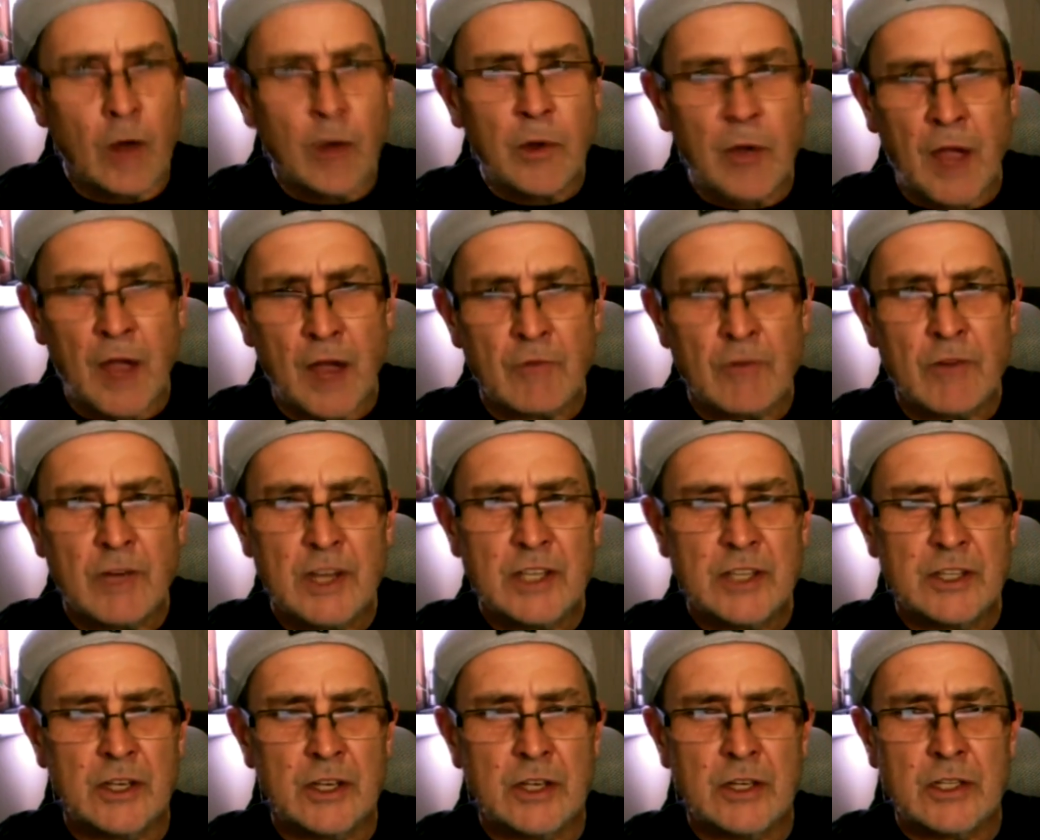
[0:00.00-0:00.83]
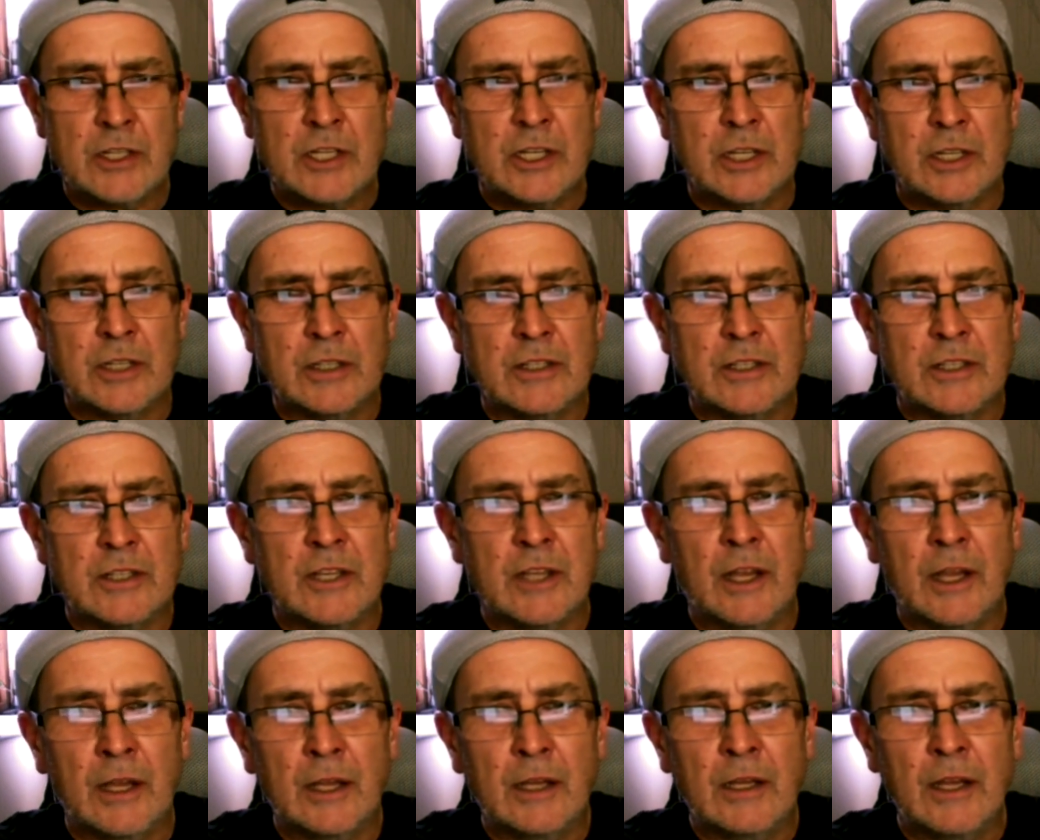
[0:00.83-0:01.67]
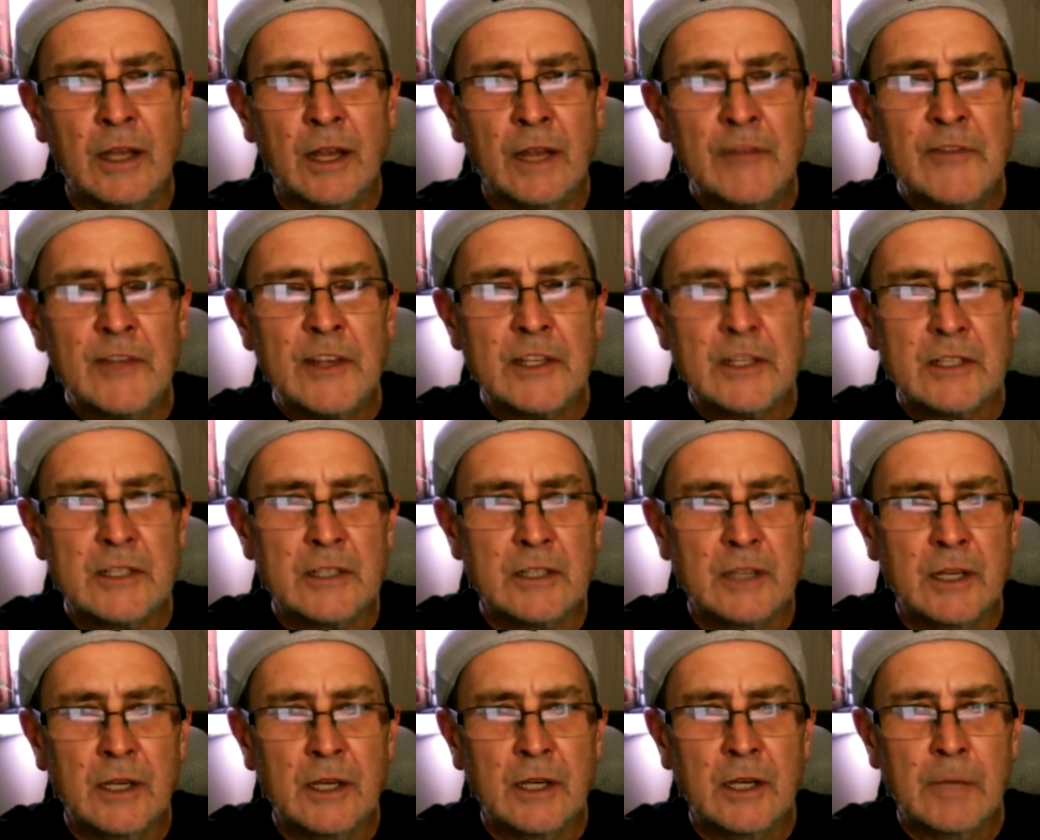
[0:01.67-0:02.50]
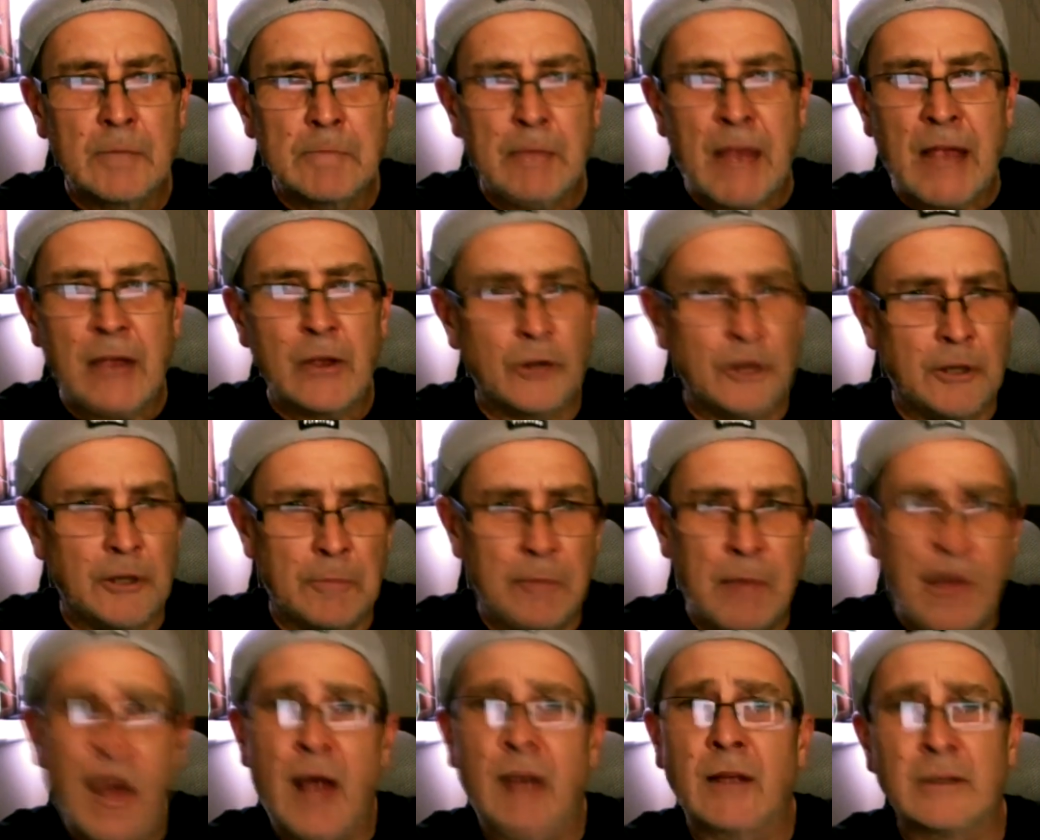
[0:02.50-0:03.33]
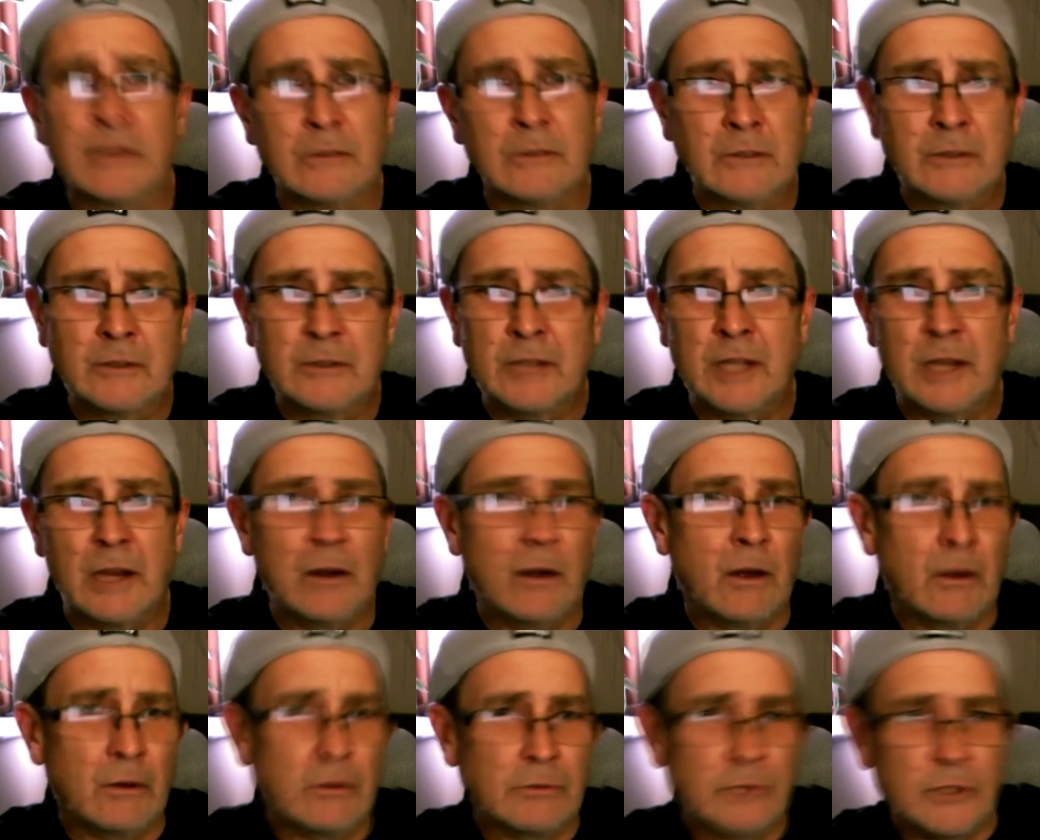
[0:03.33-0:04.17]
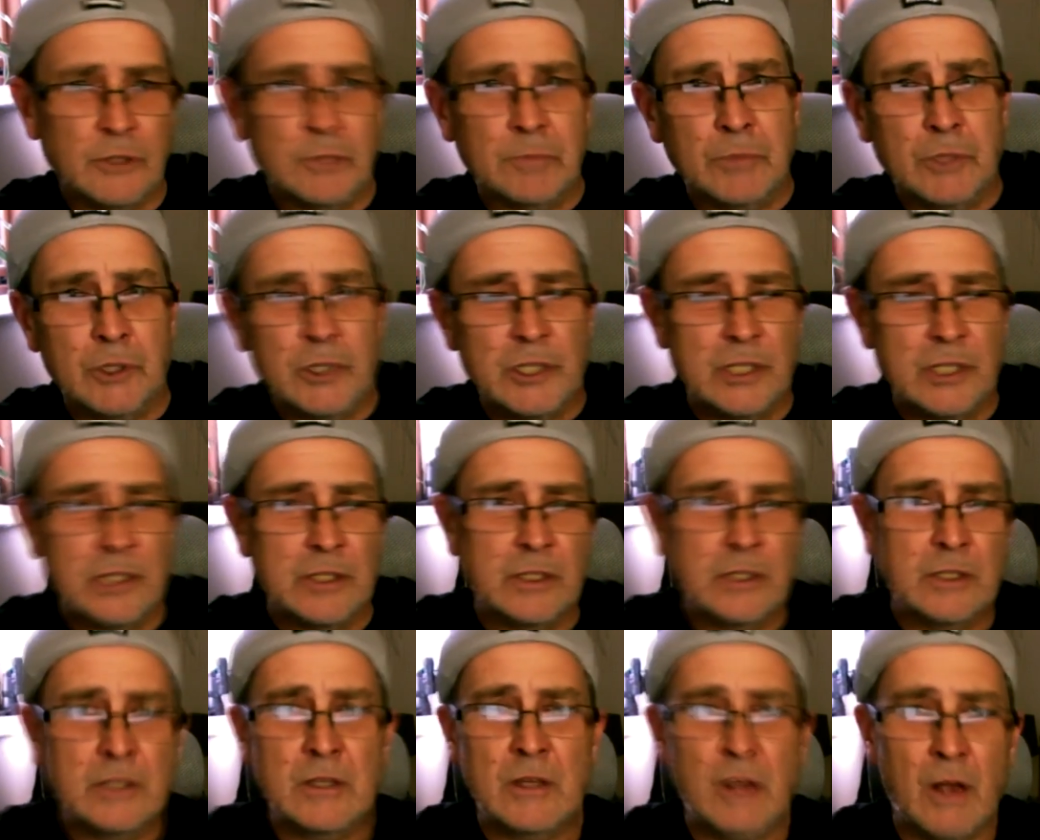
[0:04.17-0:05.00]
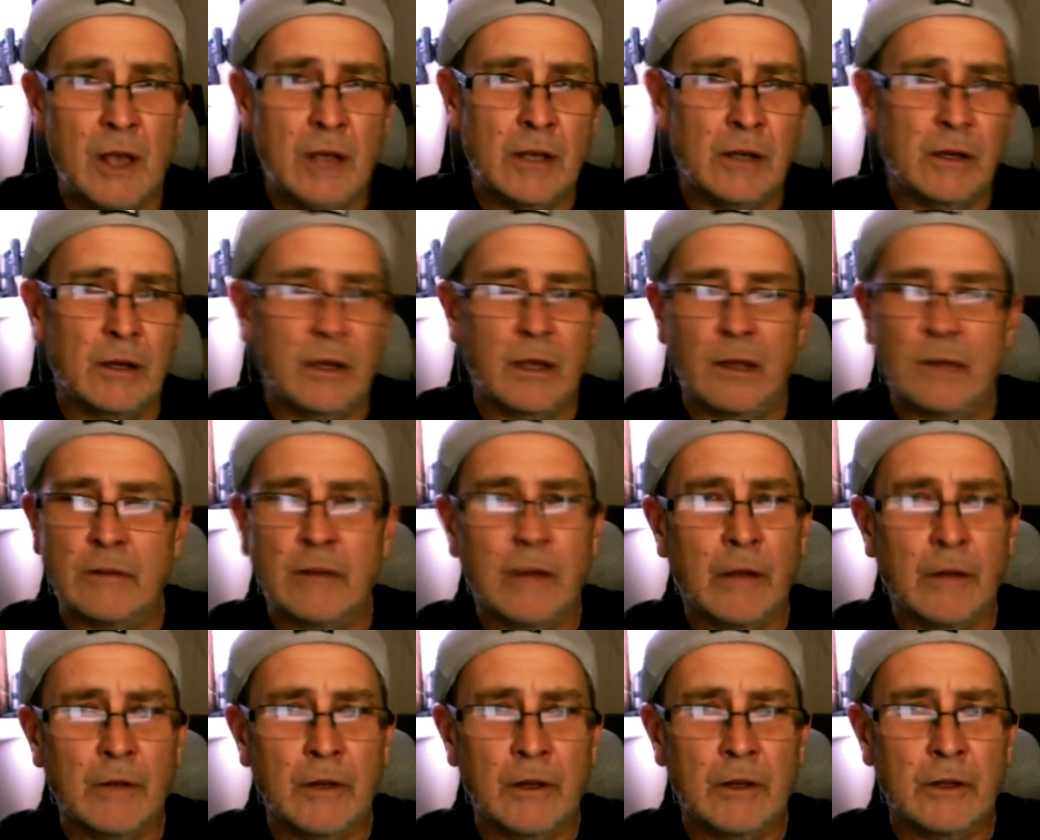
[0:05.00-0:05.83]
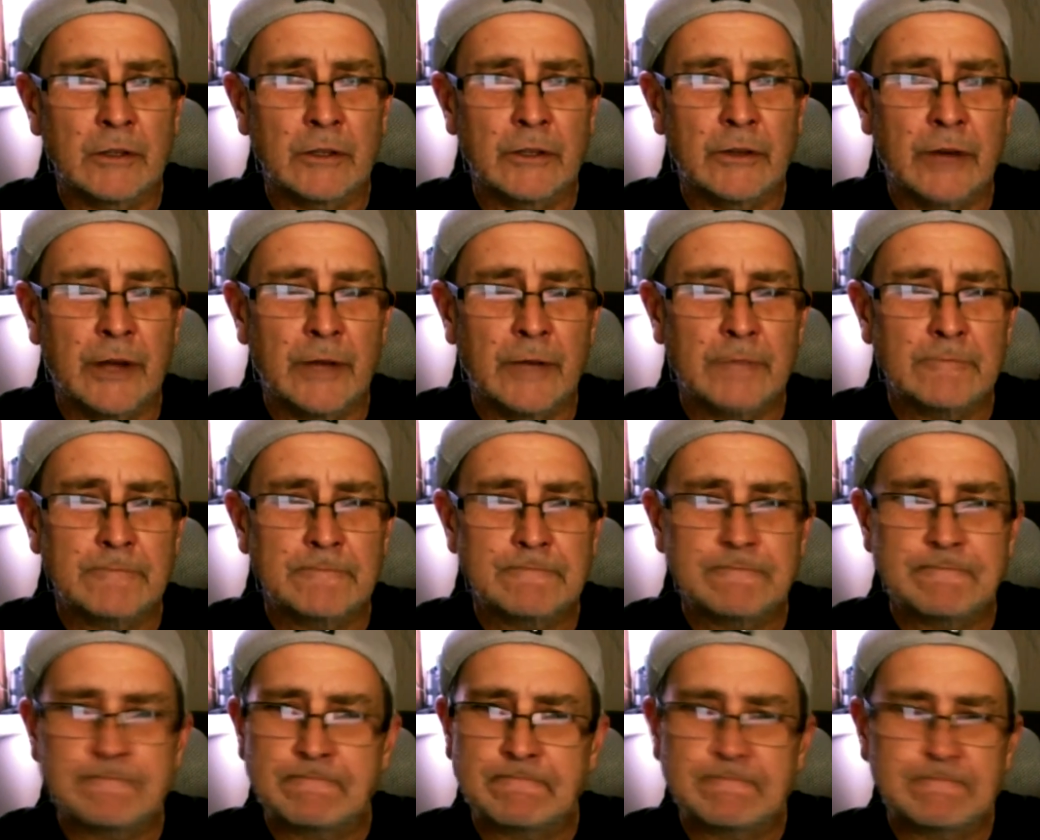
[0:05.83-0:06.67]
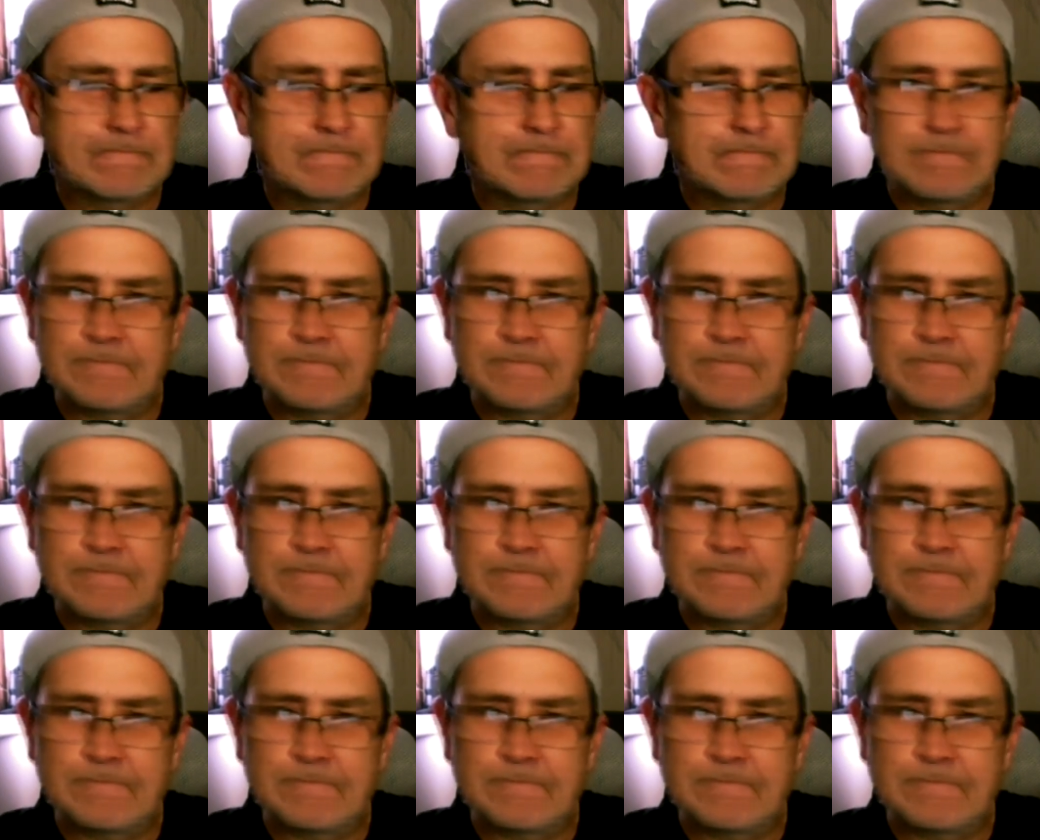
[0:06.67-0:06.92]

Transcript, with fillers: I'll go research it and see. And if it's bang on the button, then I'll just push it to the side and I go, no, I can't do it. Oh, yeah.